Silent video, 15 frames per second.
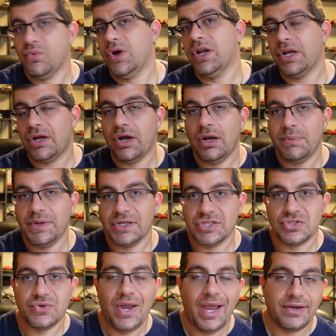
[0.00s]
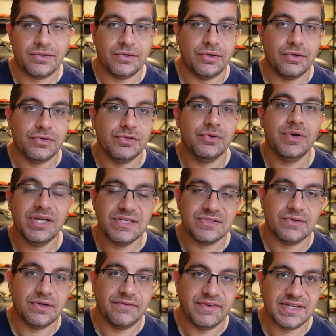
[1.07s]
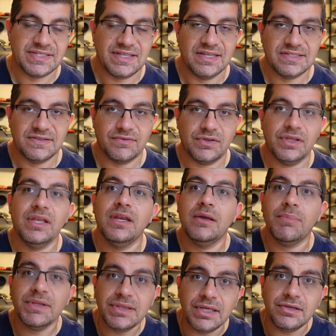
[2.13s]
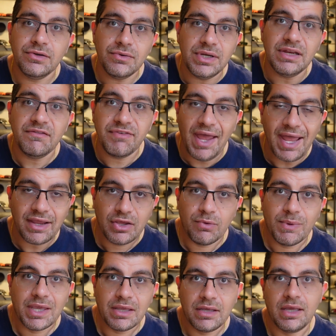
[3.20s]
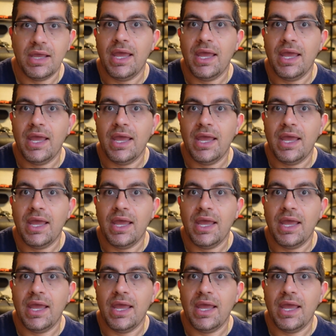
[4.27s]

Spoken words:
run a carpet extractor or do any sort of extensive cleaning, but they do need vacuuming.